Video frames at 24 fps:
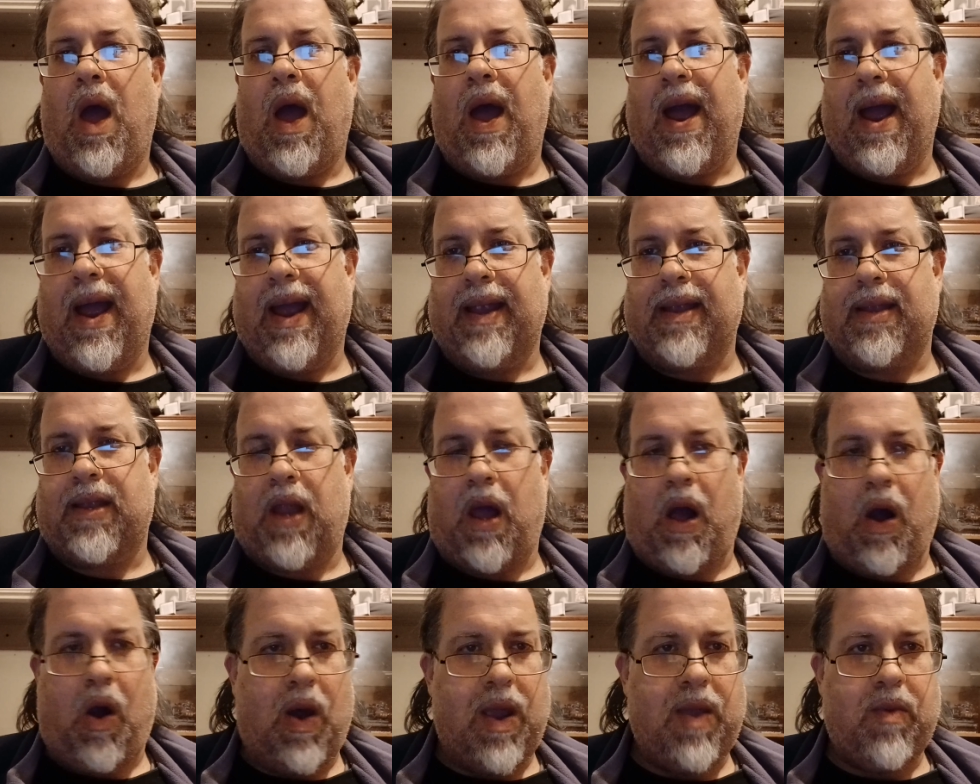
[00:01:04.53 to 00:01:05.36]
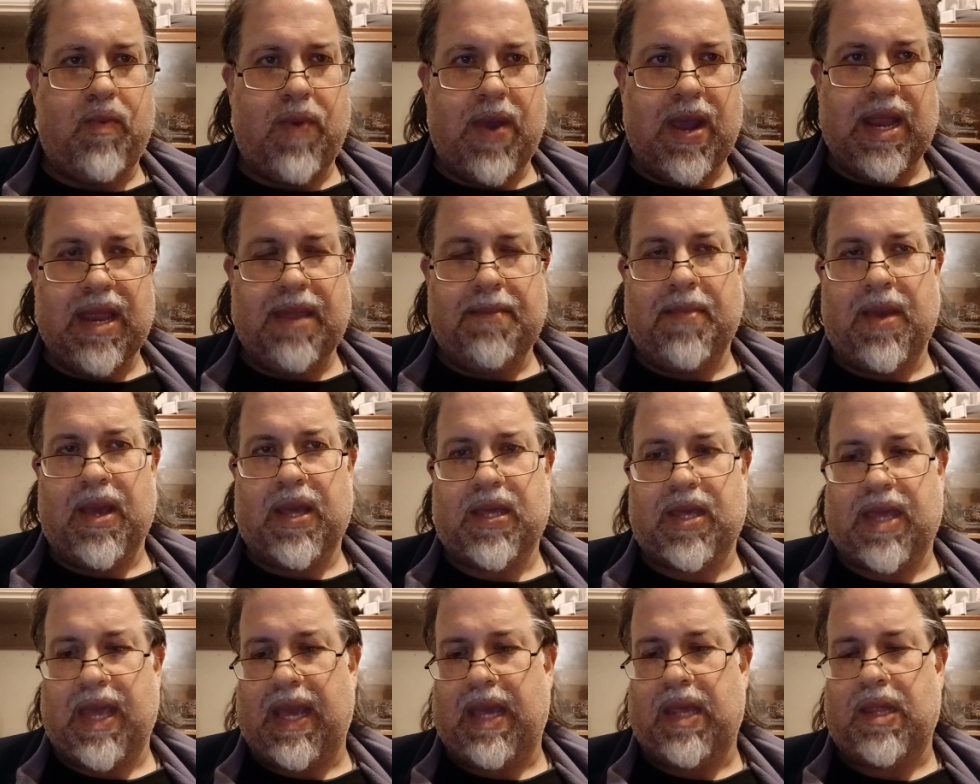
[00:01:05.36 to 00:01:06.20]
And I really
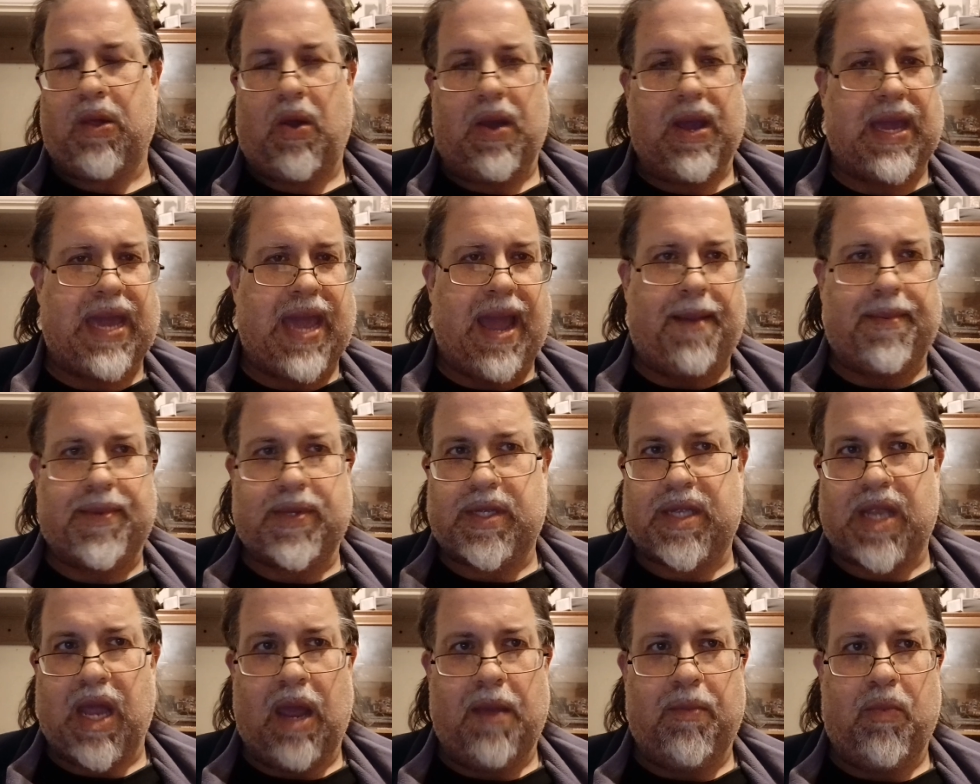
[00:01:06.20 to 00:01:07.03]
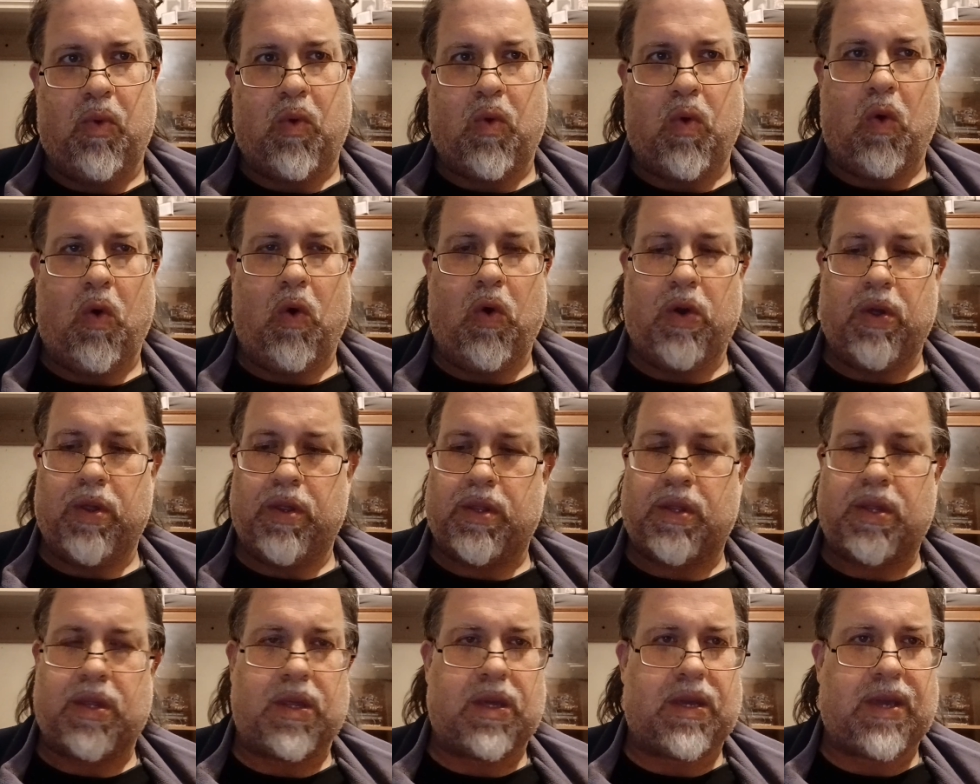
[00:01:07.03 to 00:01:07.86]
miss things like capture table
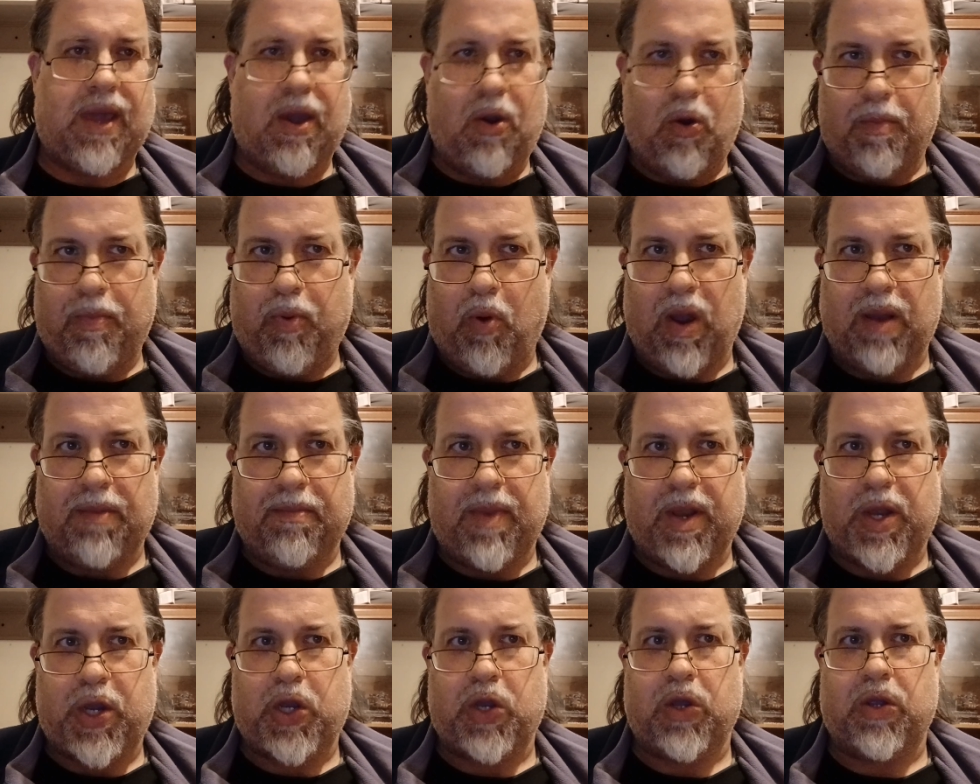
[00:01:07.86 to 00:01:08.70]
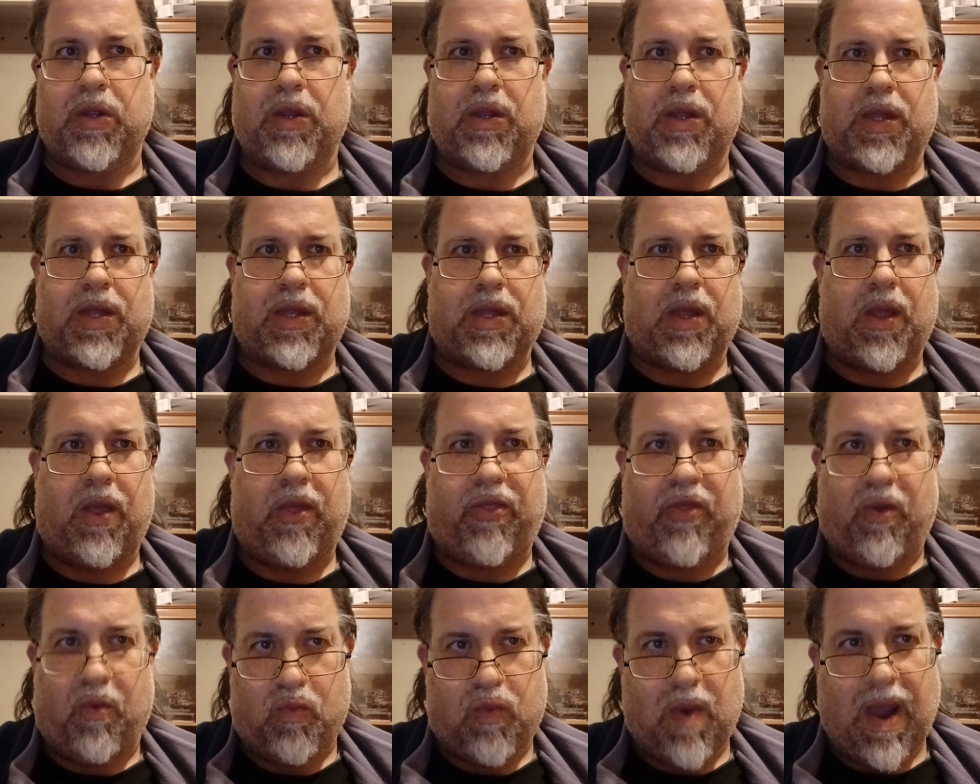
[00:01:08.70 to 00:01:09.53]
quarters, kill point missions,
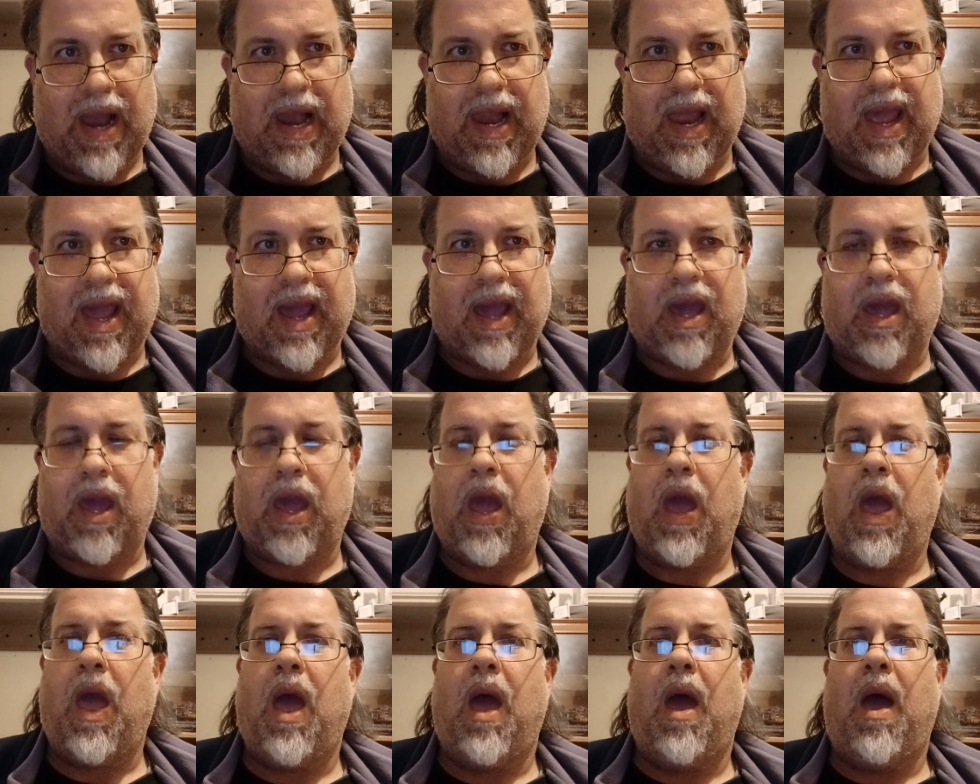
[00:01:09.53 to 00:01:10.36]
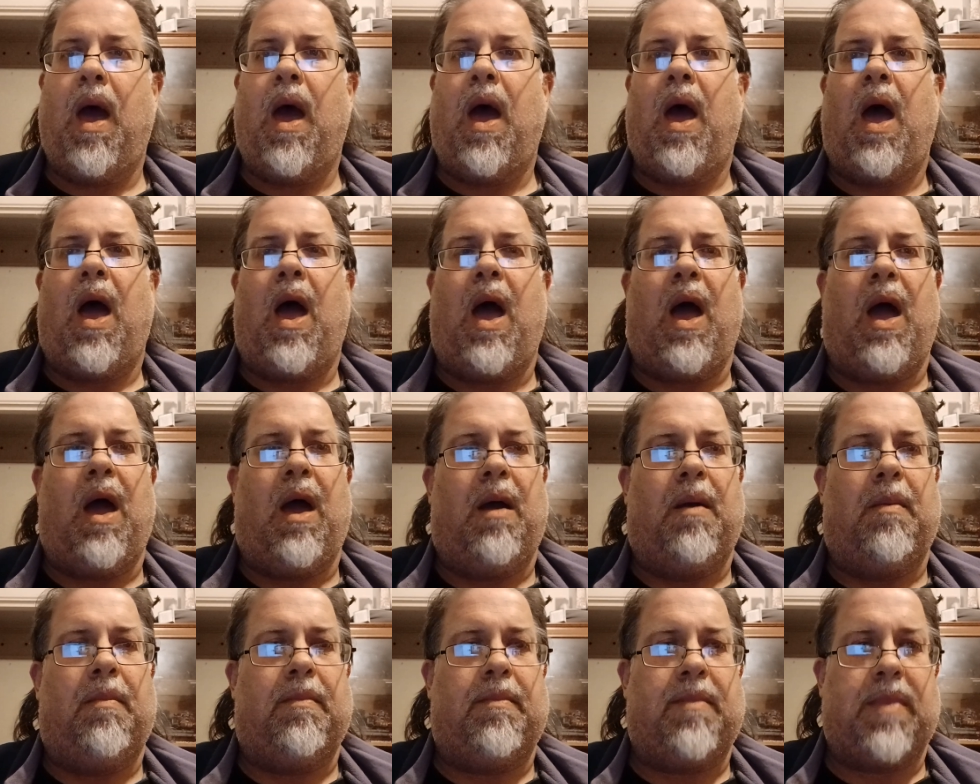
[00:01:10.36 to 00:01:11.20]
the relic.
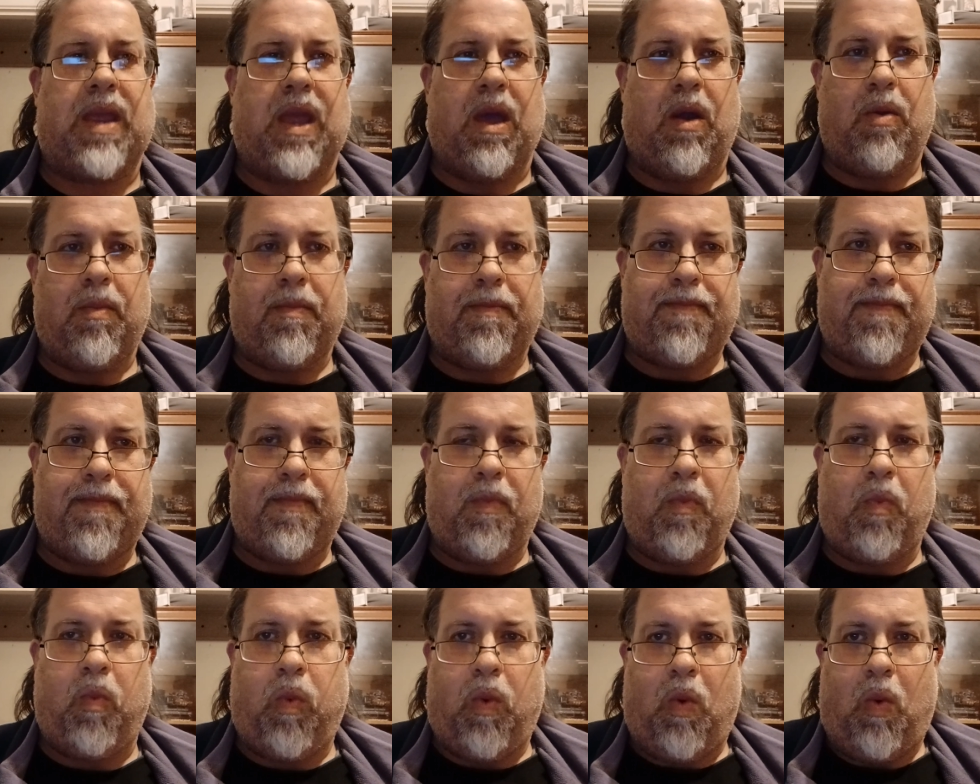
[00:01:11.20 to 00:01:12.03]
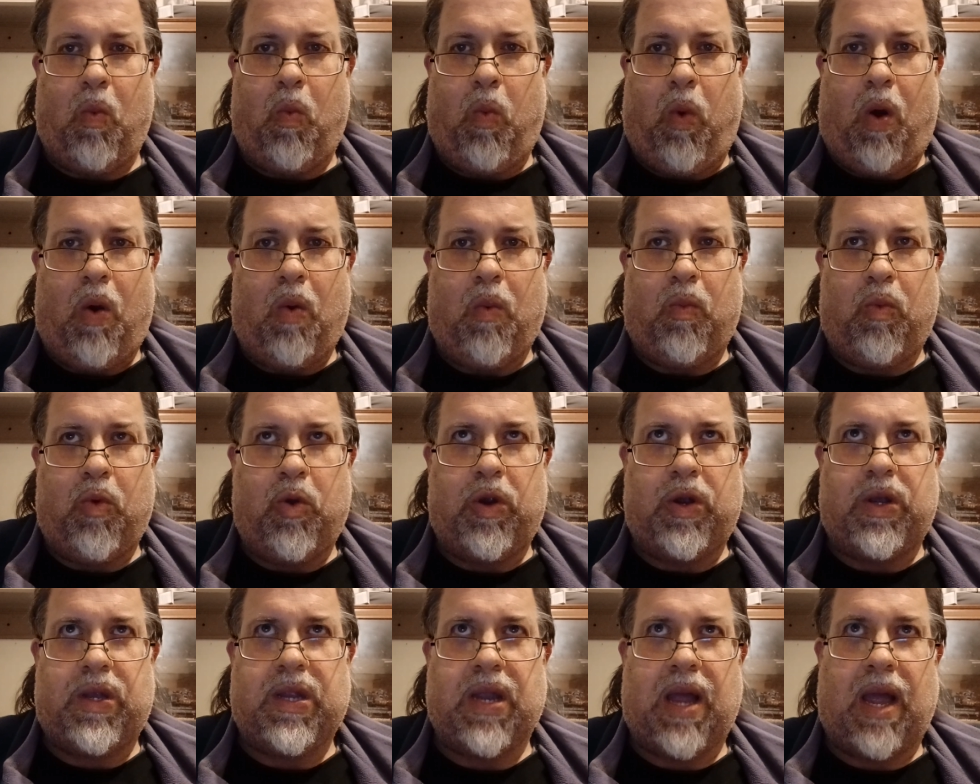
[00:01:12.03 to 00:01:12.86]
What
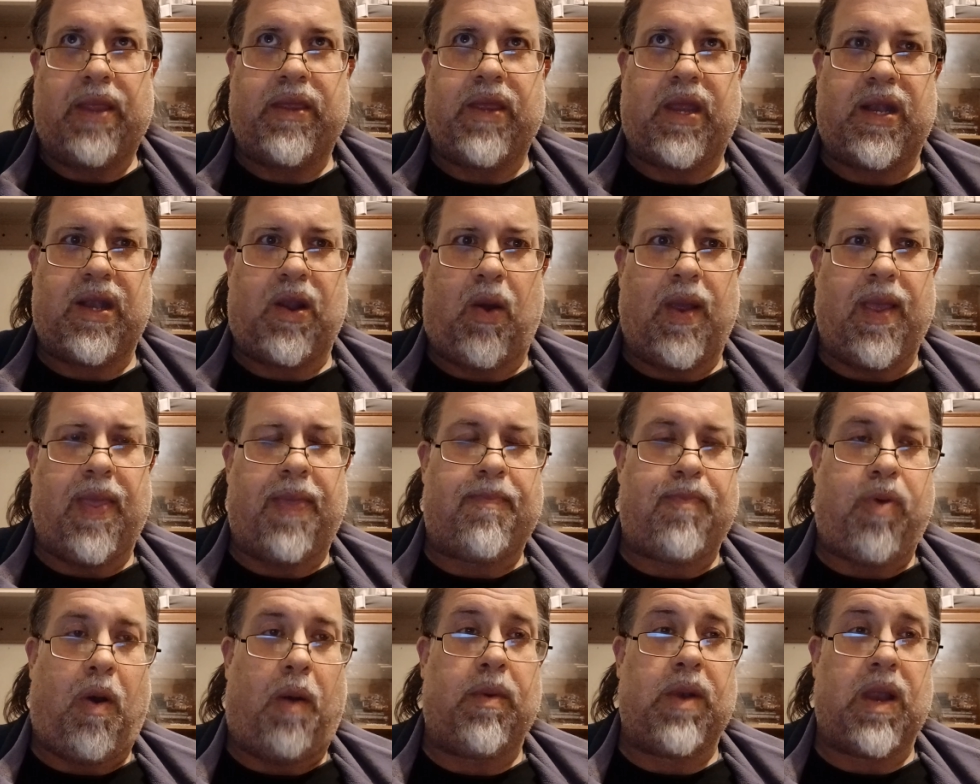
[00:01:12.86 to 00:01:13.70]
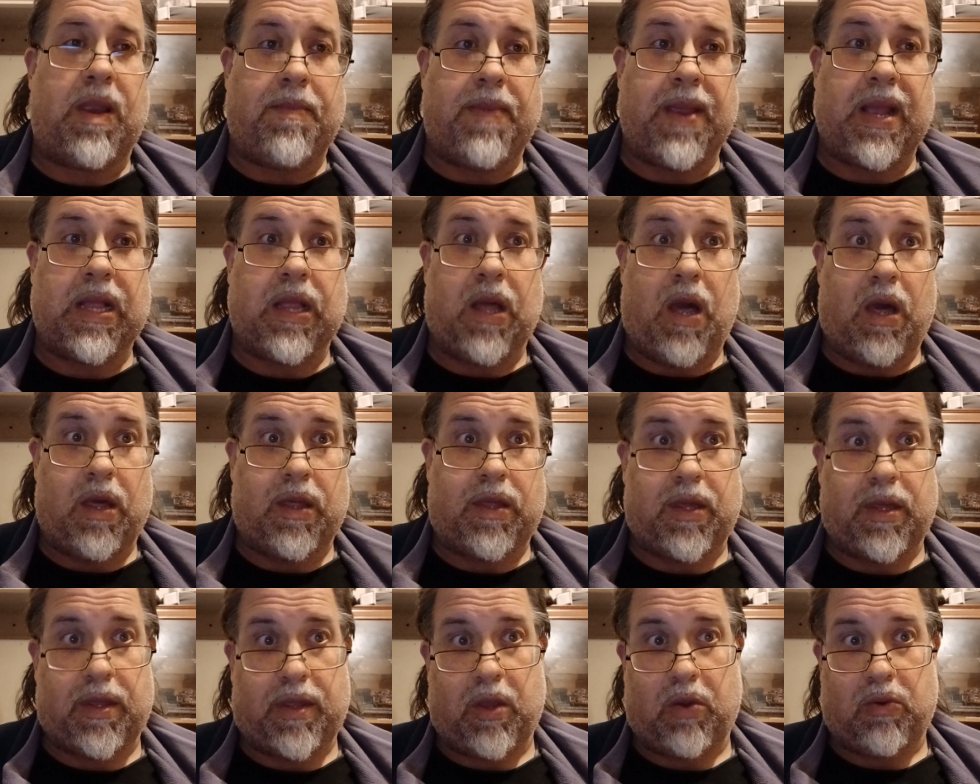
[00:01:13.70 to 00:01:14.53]
would under 9th probably be
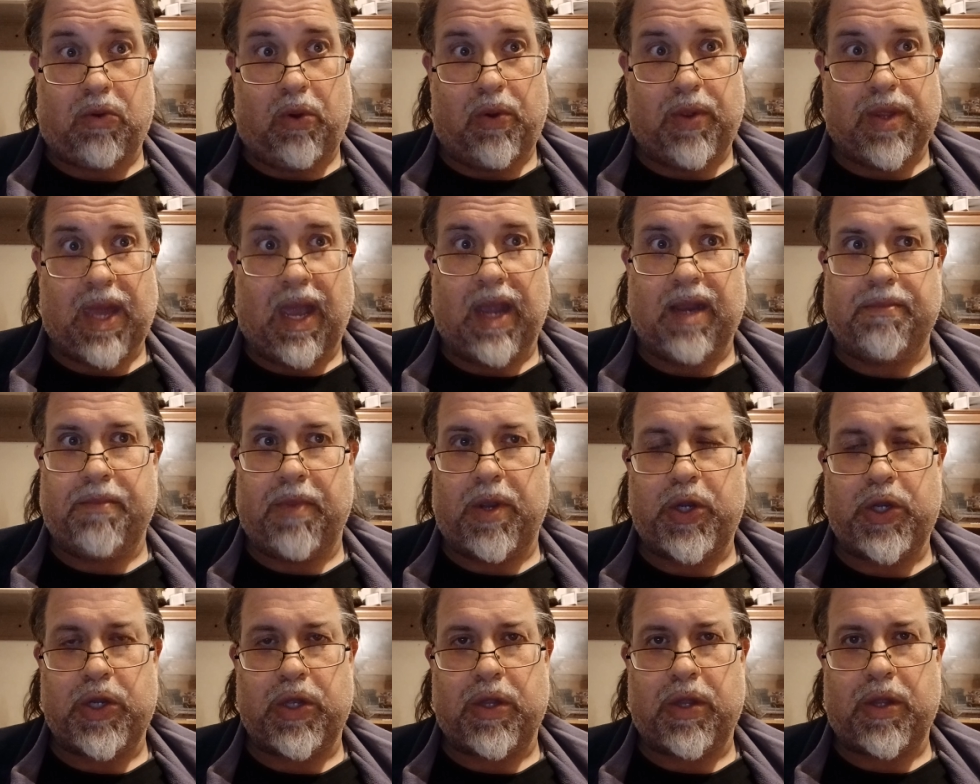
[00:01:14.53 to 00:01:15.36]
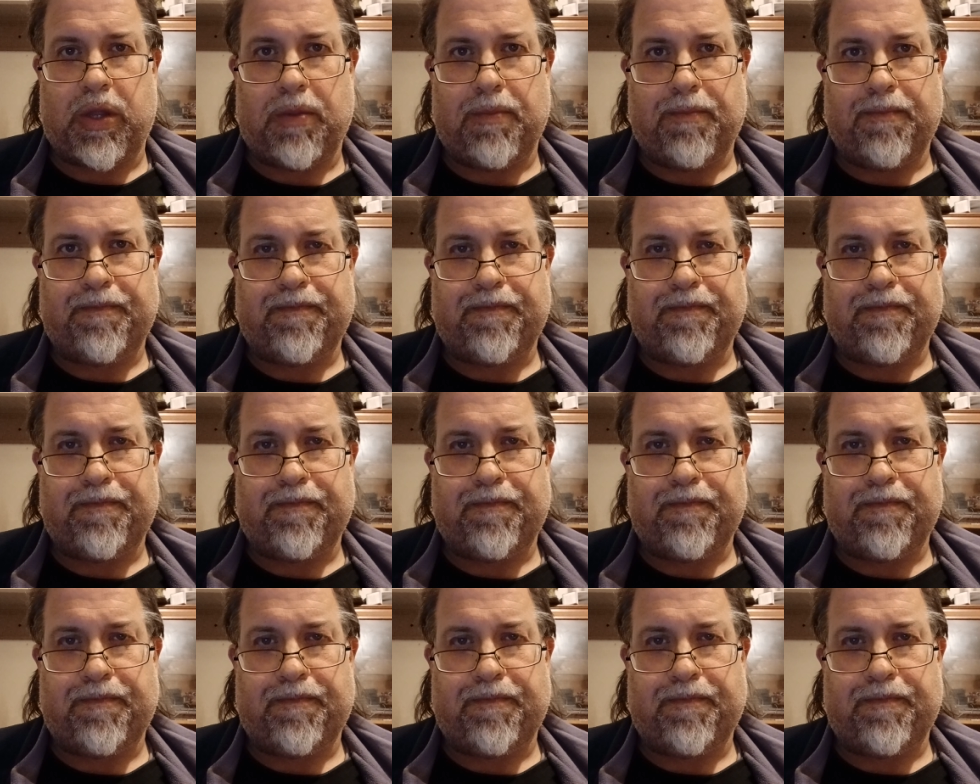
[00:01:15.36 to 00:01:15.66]
classed as the crusade missions.